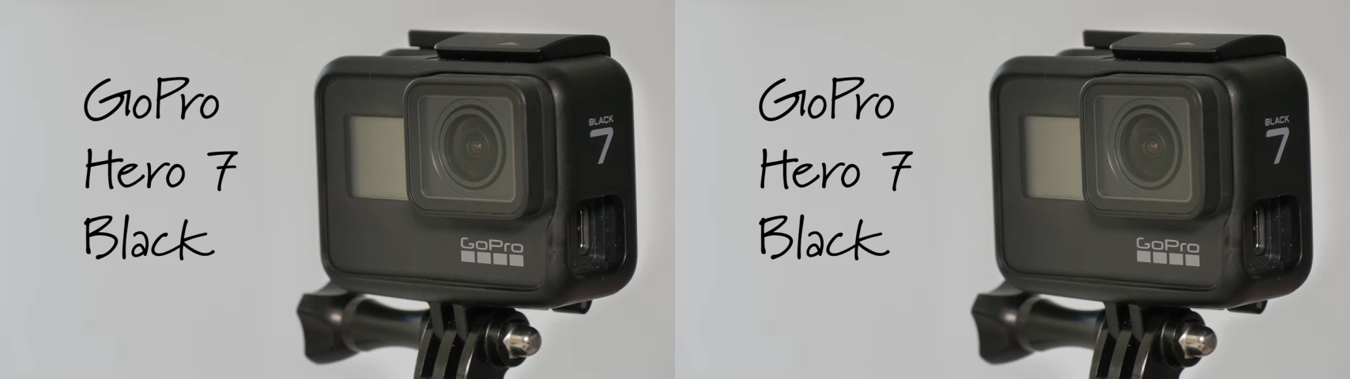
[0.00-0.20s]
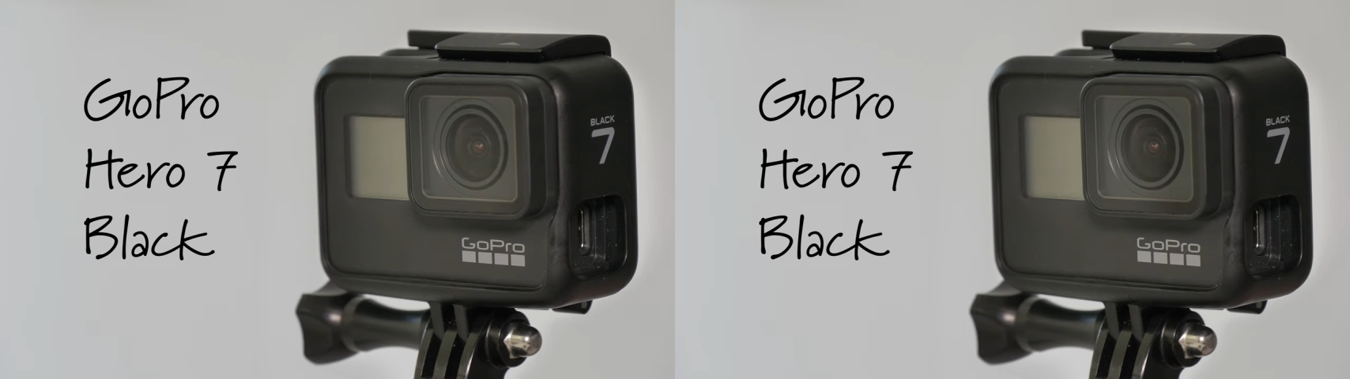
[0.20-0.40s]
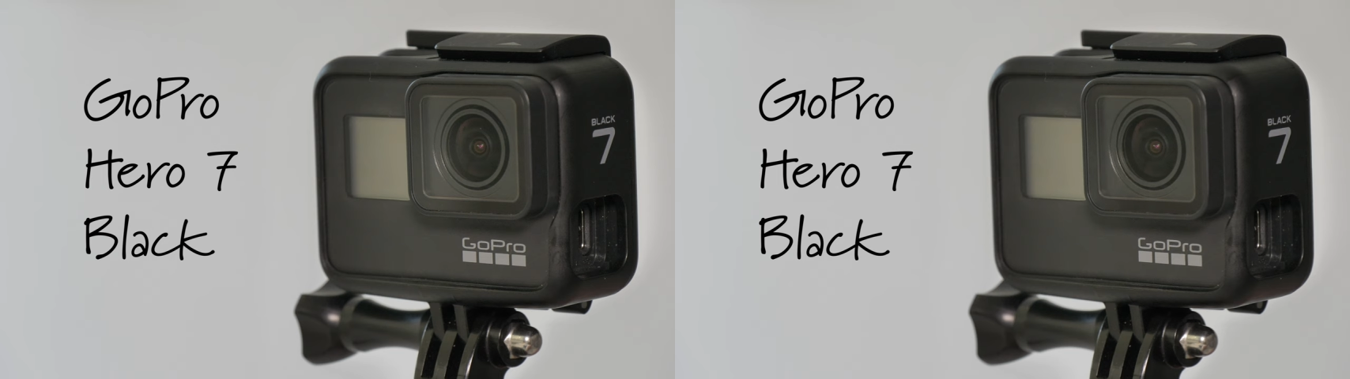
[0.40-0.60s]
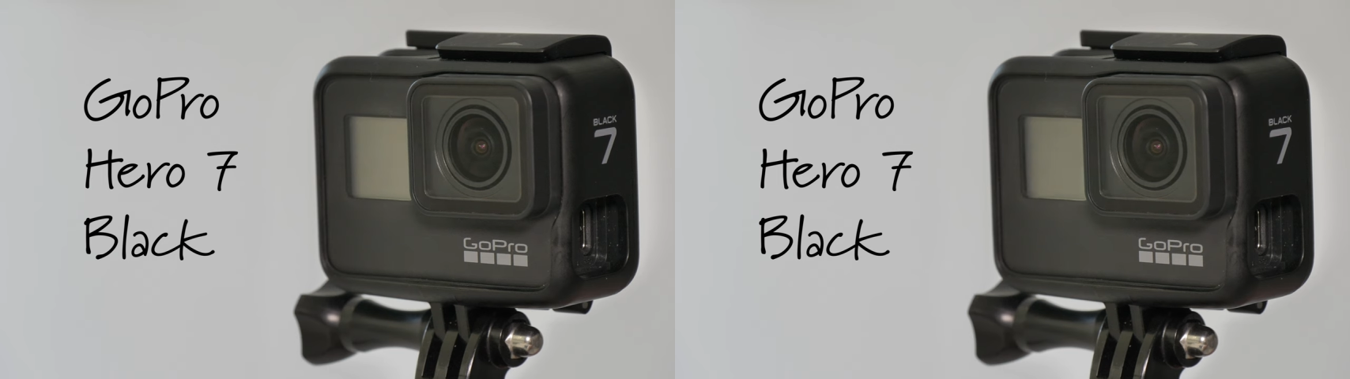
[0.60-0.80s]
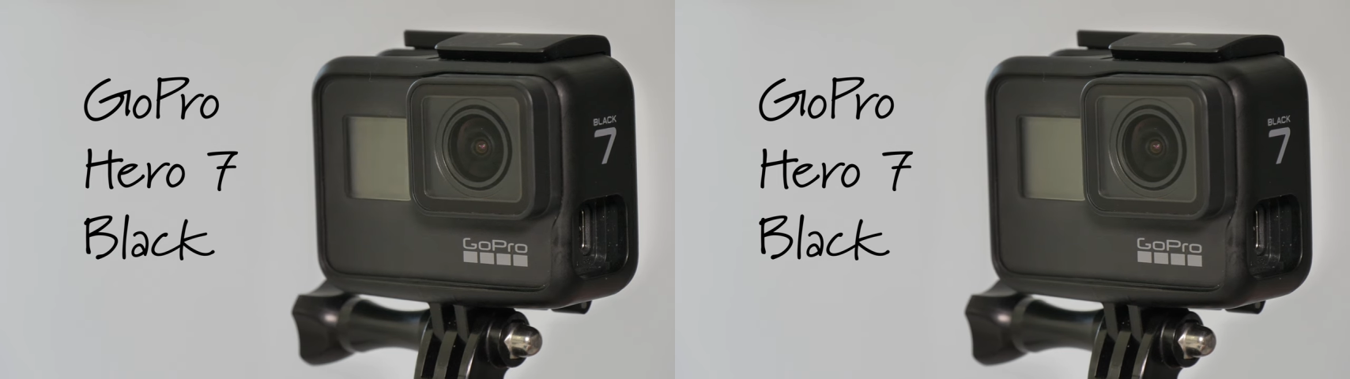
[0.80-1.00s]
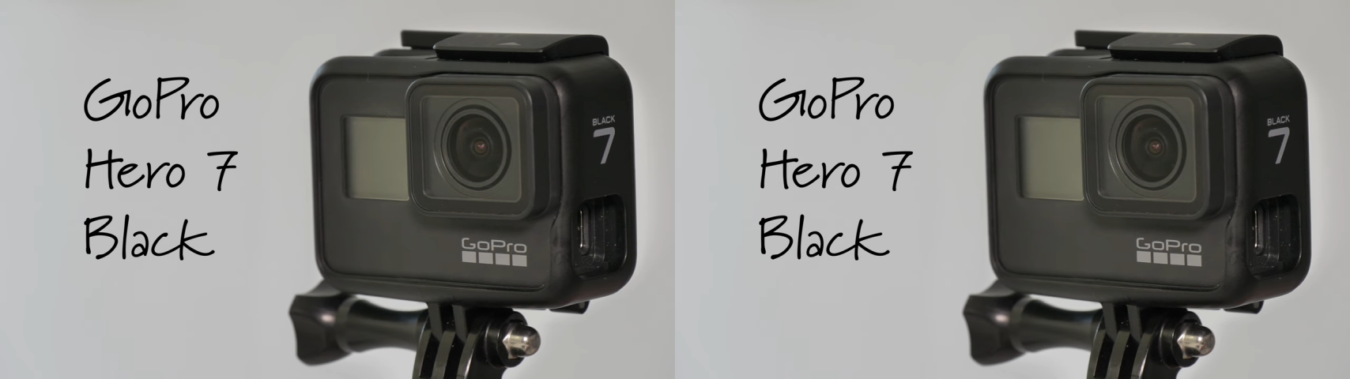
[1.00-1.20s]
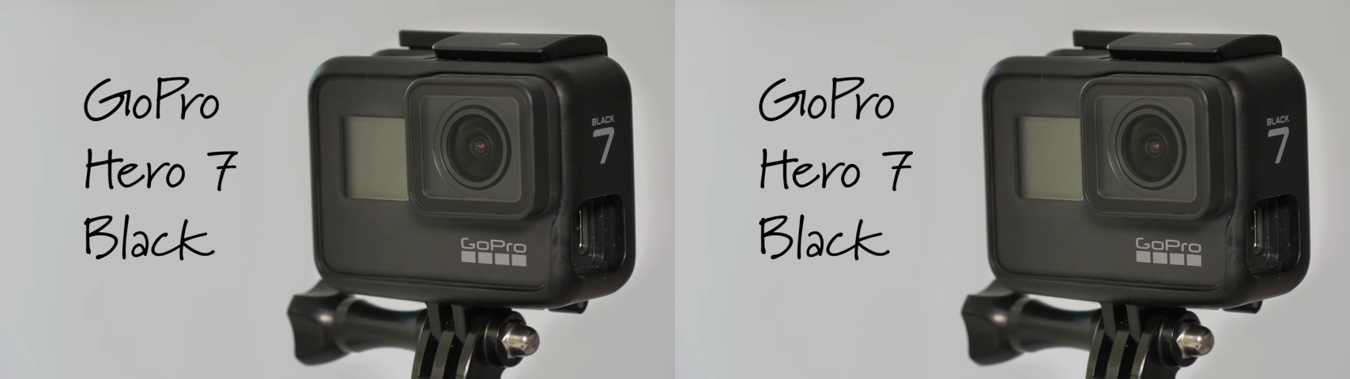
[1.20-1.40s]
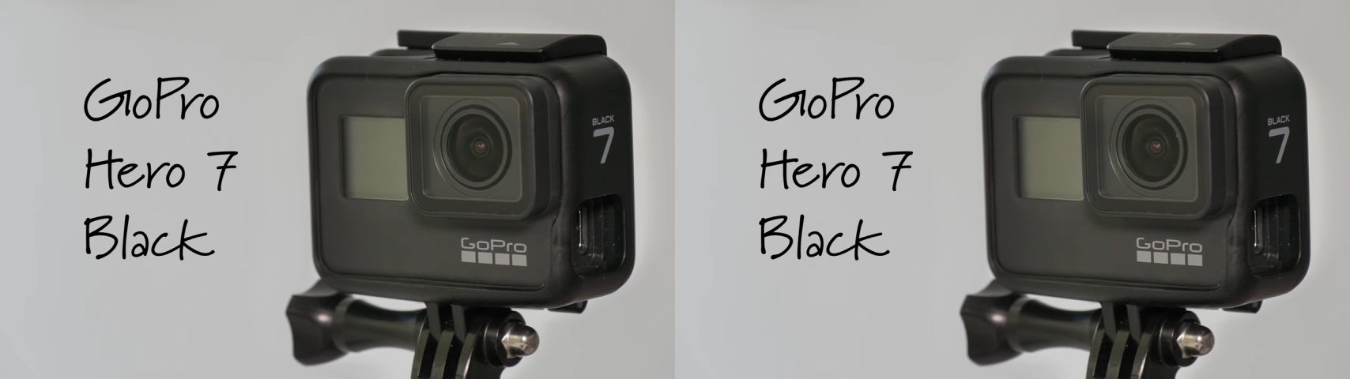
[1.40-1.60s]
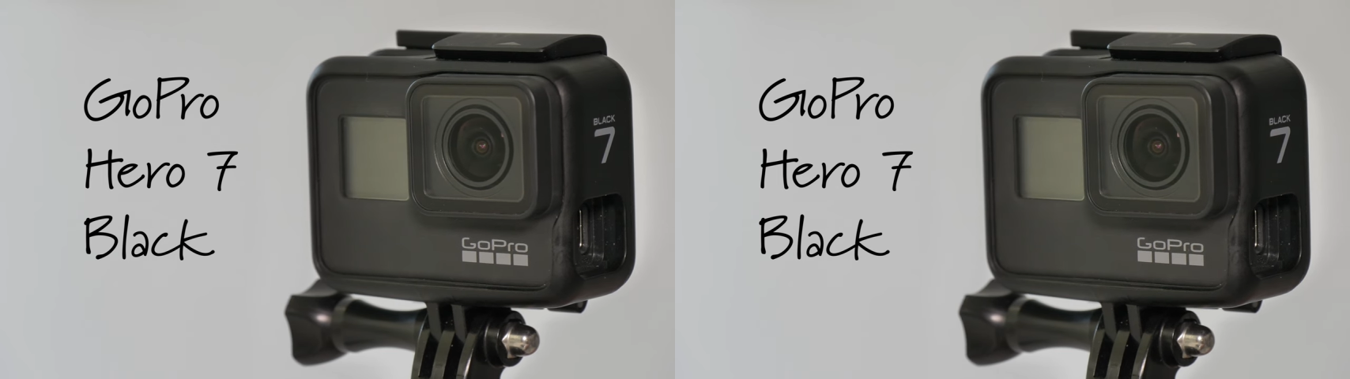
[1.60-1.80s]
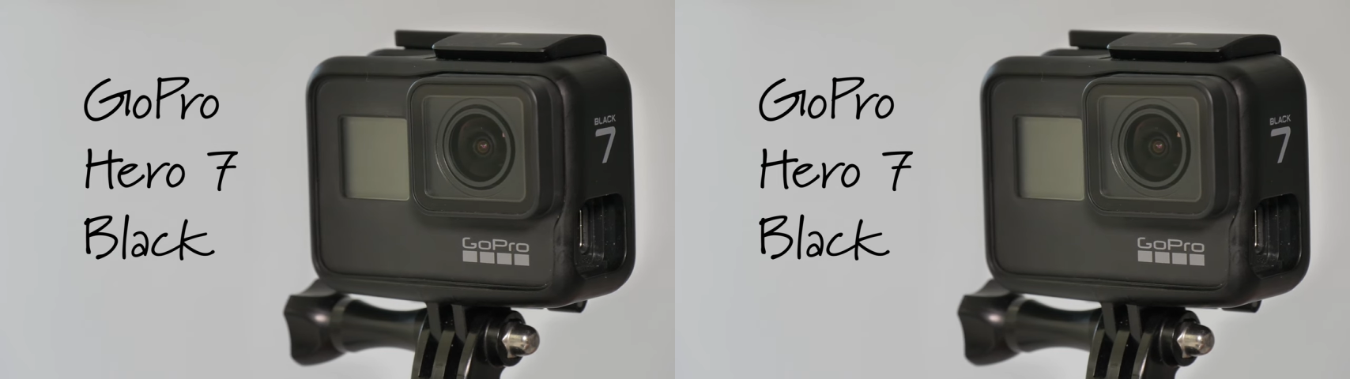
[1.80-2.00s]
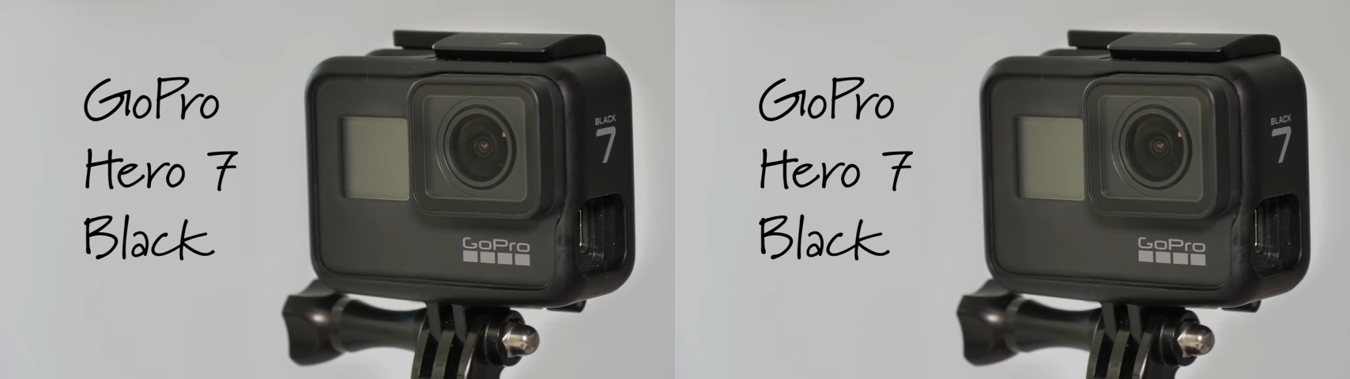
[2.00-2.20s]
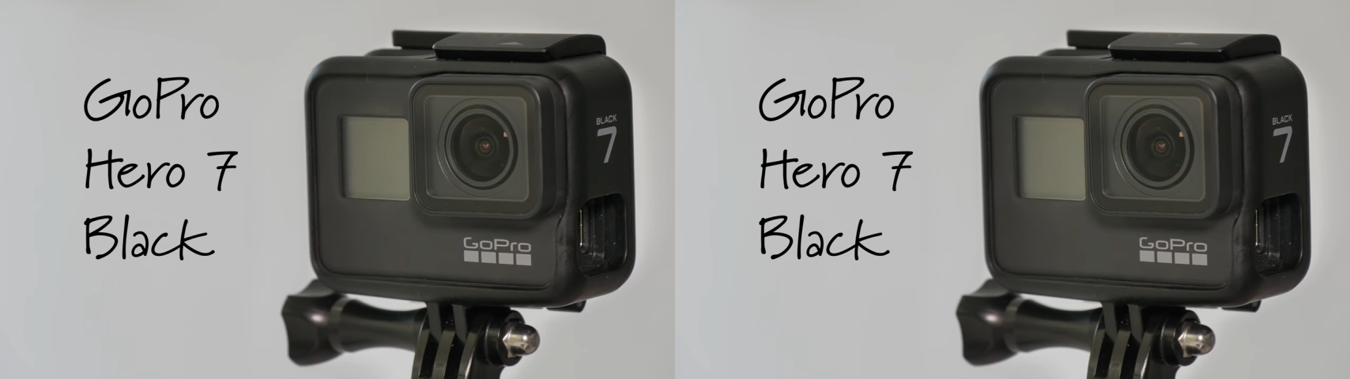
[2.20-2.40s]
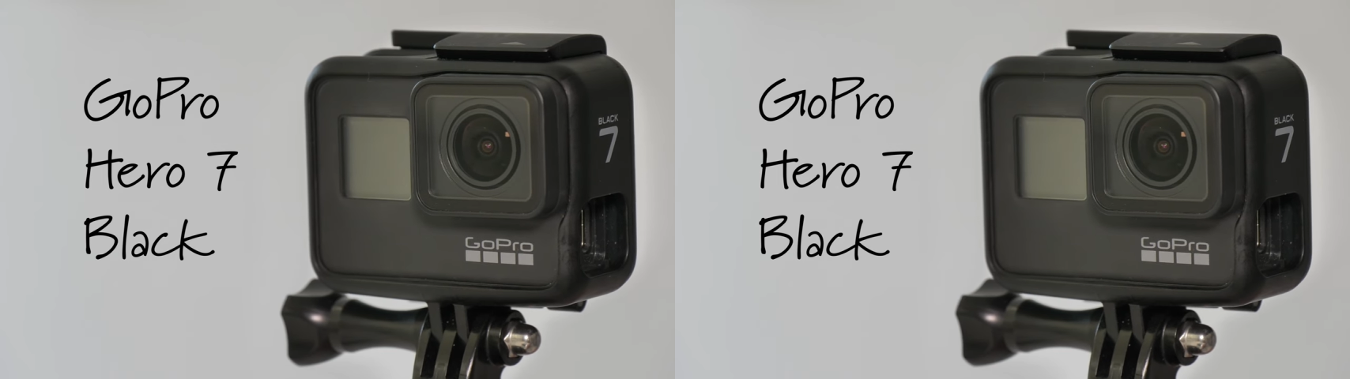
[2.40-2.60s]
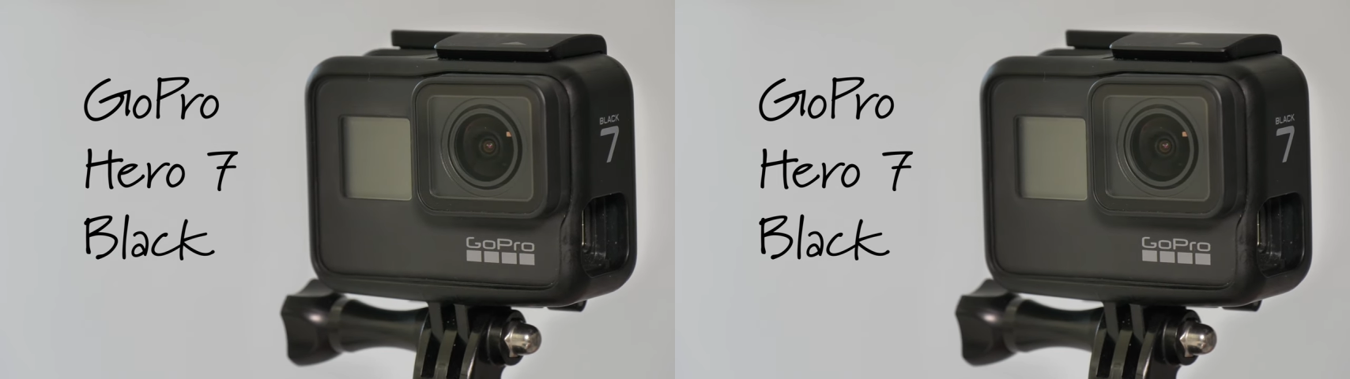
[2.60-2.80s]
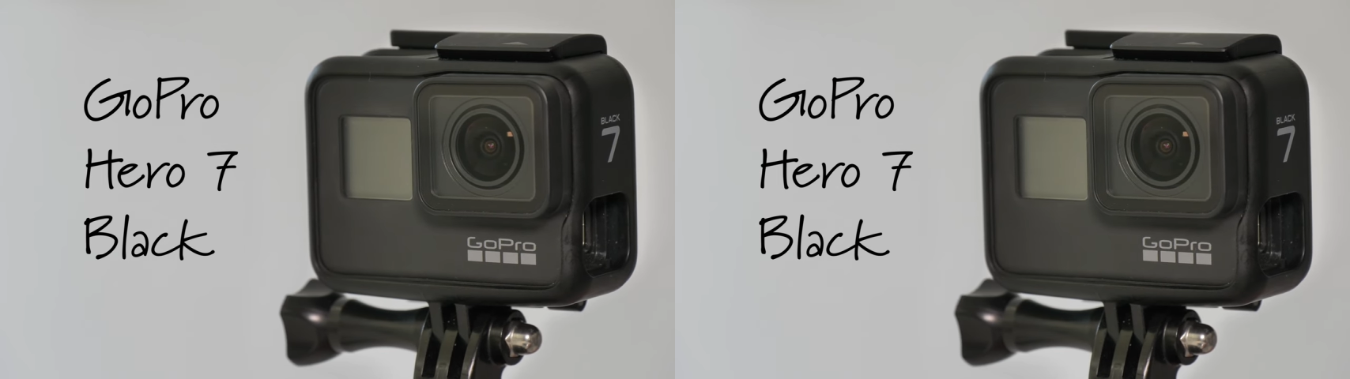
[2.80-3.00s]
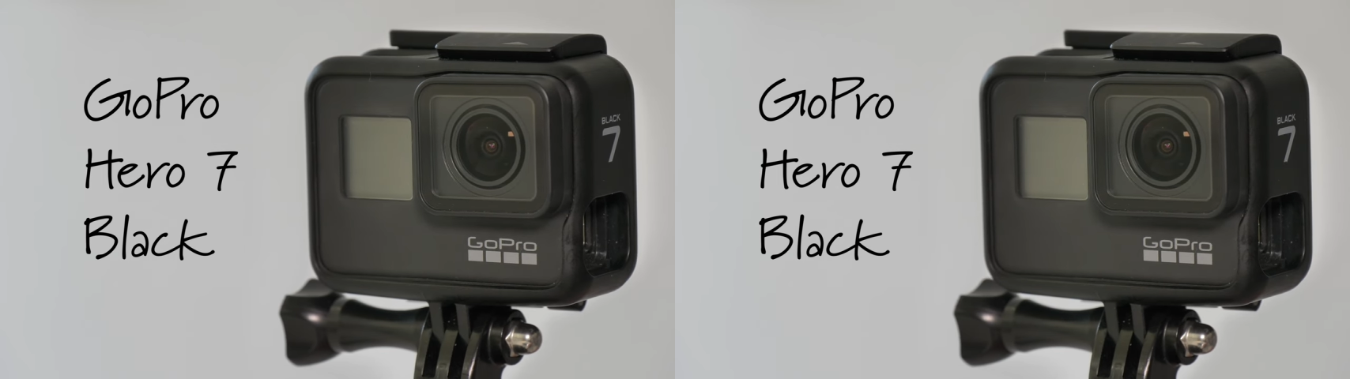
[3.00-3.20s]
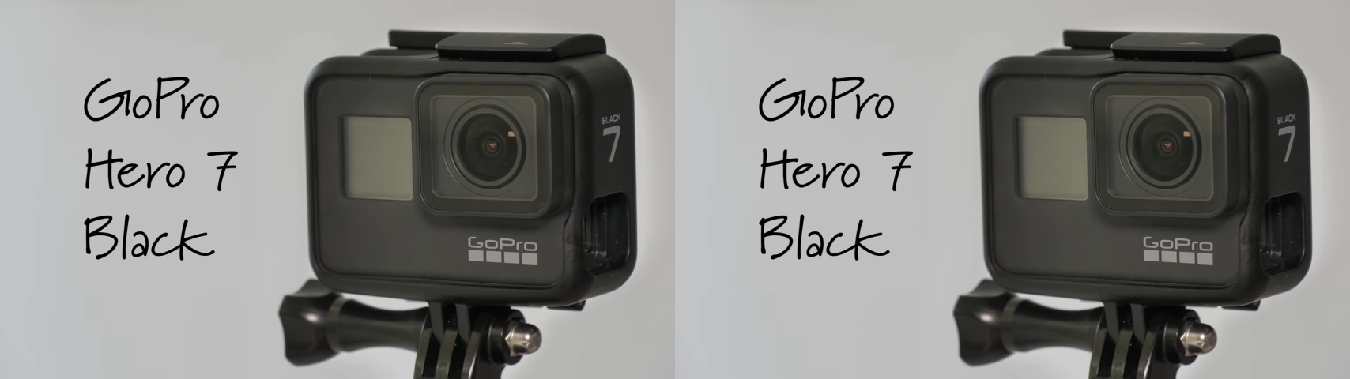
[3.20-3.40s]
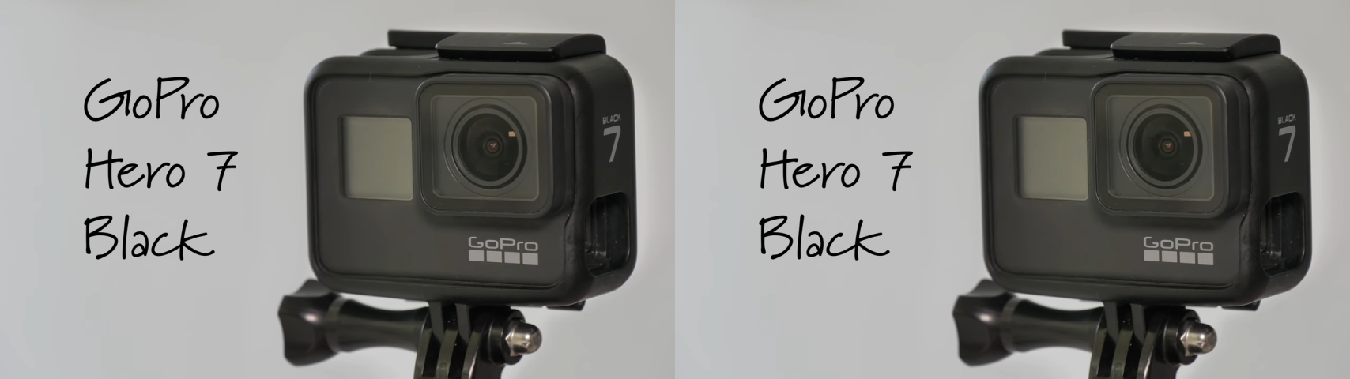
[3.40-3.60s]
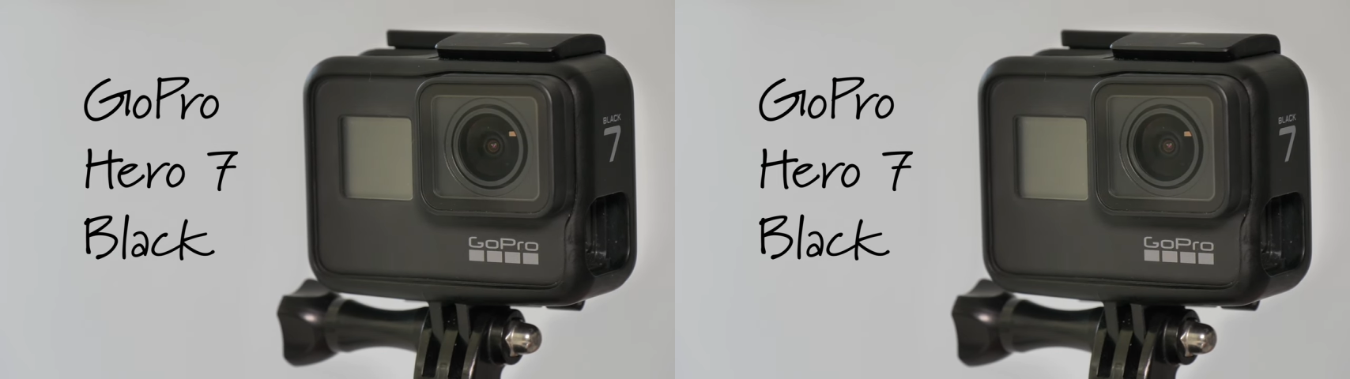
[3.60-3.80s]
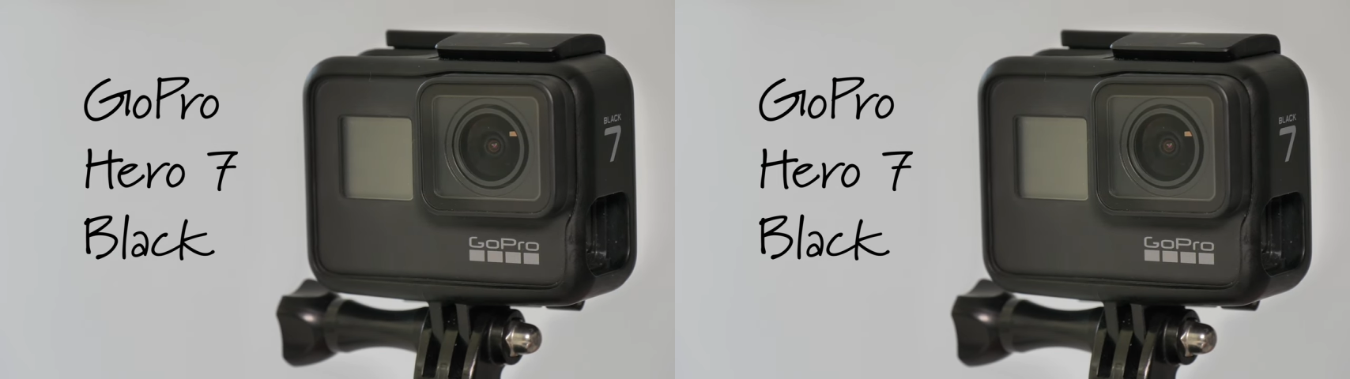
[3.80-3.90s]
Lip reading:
[unreadable: no face in view]